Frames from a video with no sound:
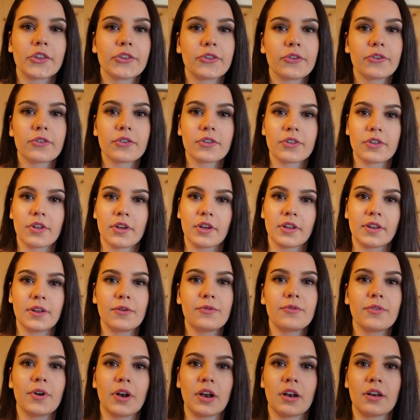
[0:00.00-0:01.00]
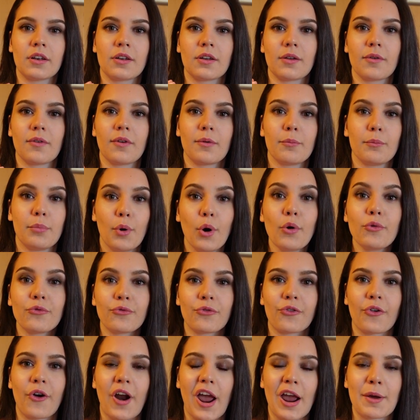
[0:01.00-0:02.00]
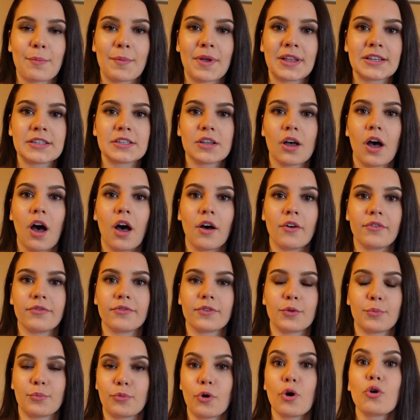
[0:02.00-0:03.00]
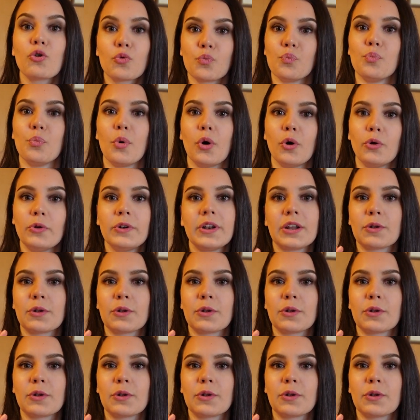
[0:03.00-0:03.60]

took the different bone fragments of the broken bone,